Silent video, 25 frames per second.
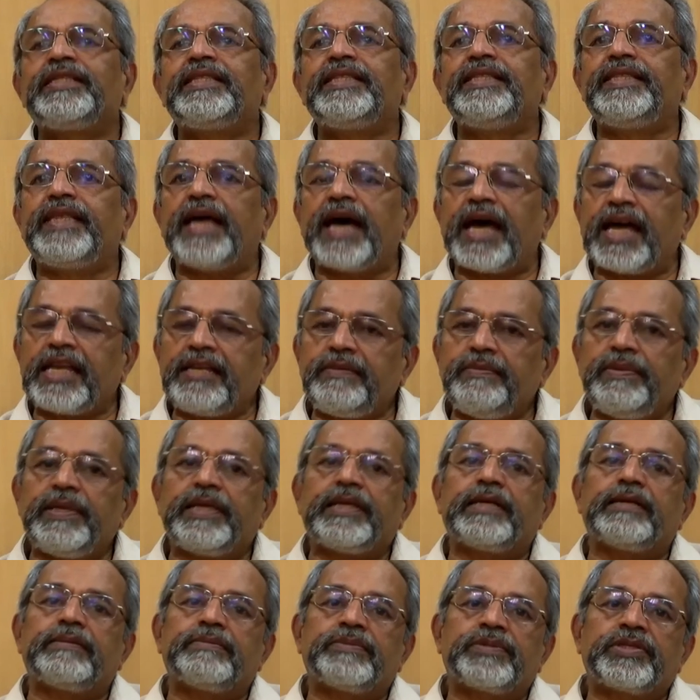That
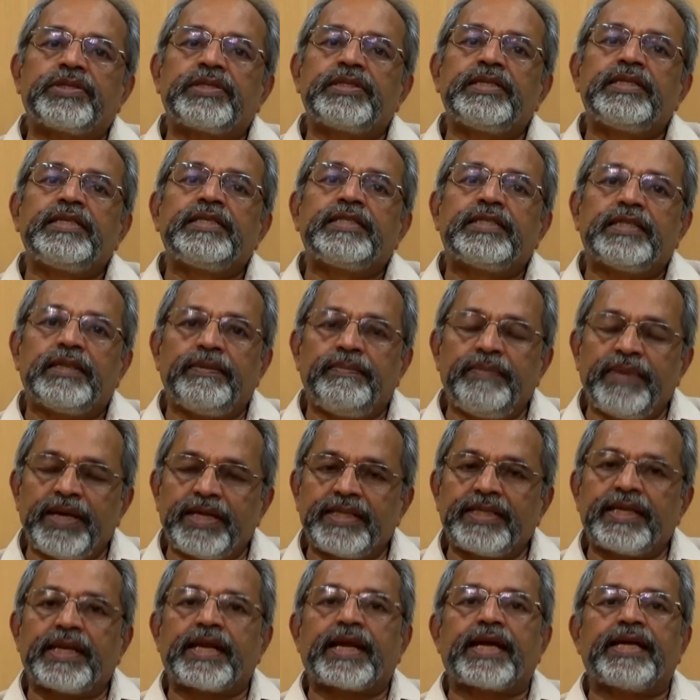becomes the
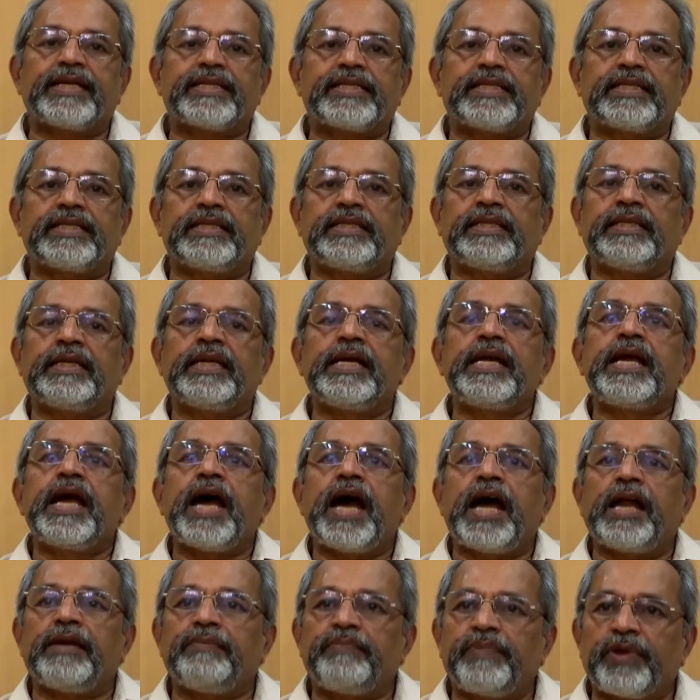major concern
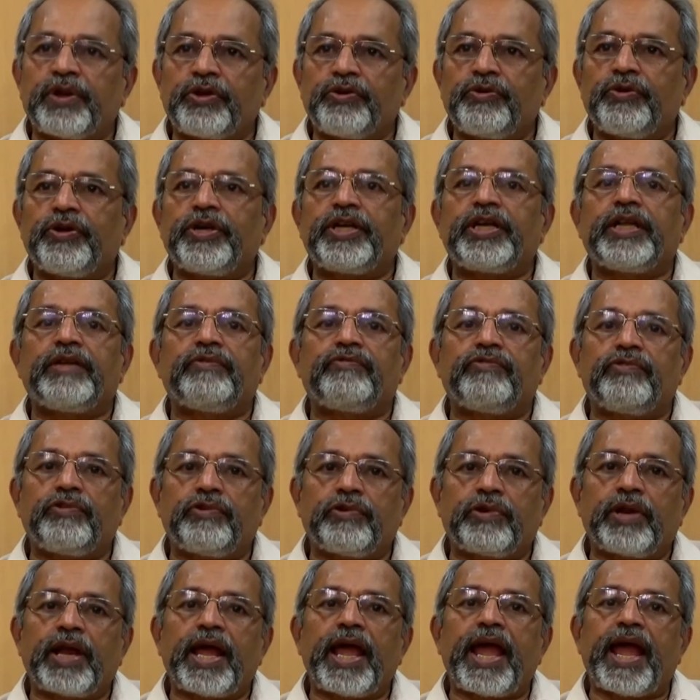and priority
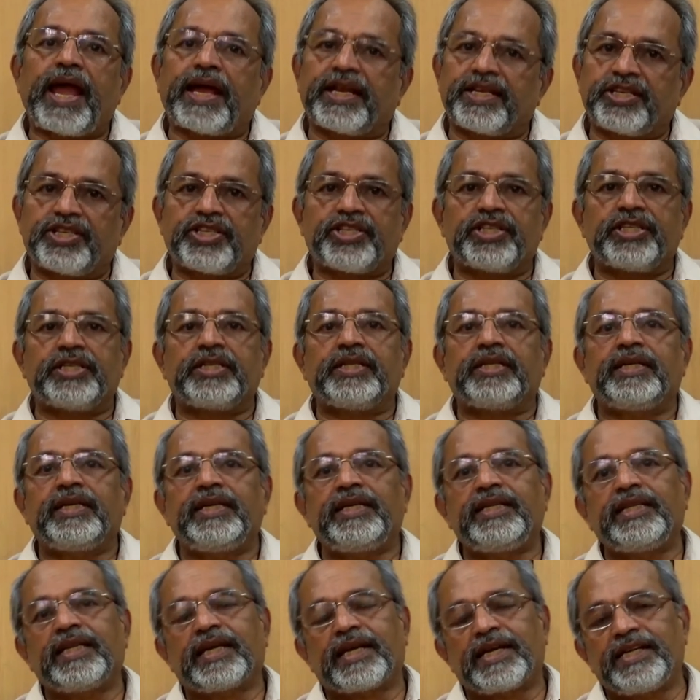for action
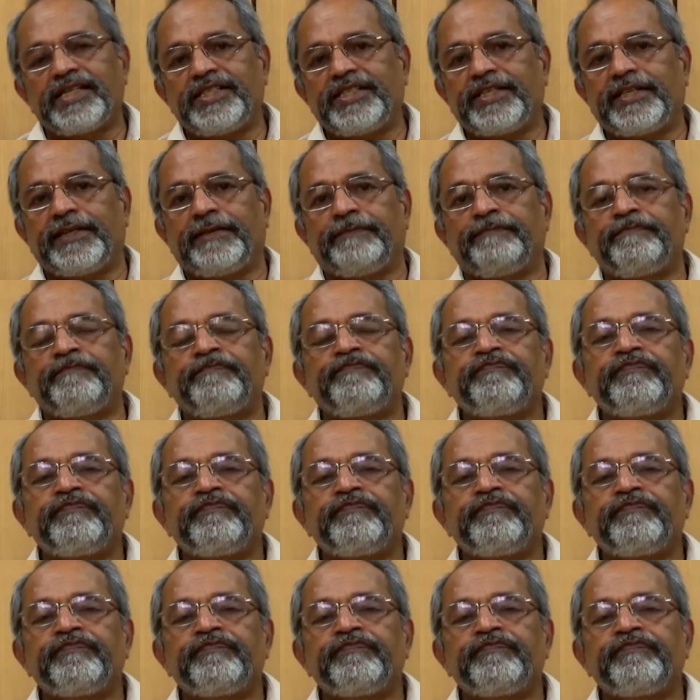in the country.